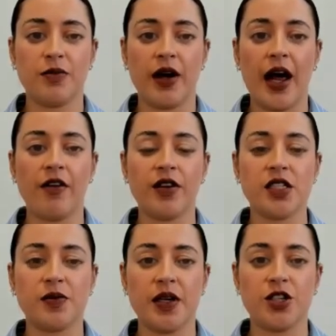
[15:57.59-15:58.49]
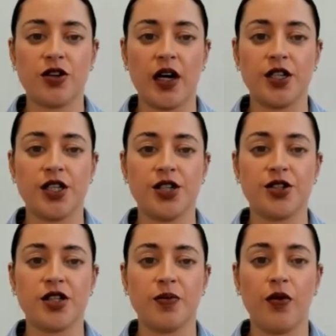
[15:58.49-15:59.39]
about evidence-based strategies
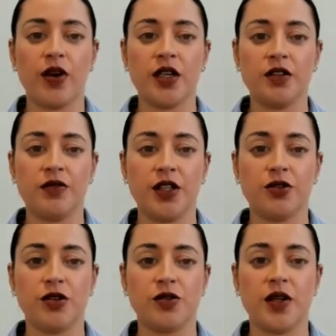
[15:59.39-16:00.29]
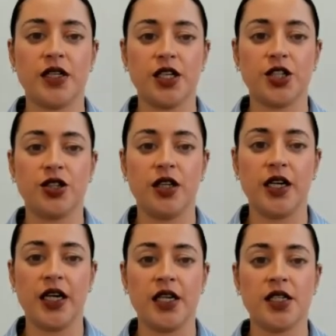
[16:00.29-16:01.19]
to support individuals with additional
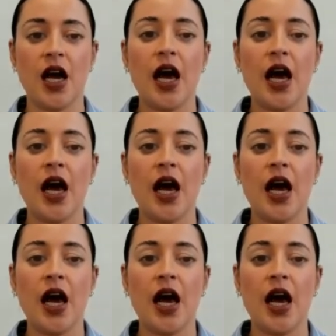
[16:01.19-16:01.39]
needs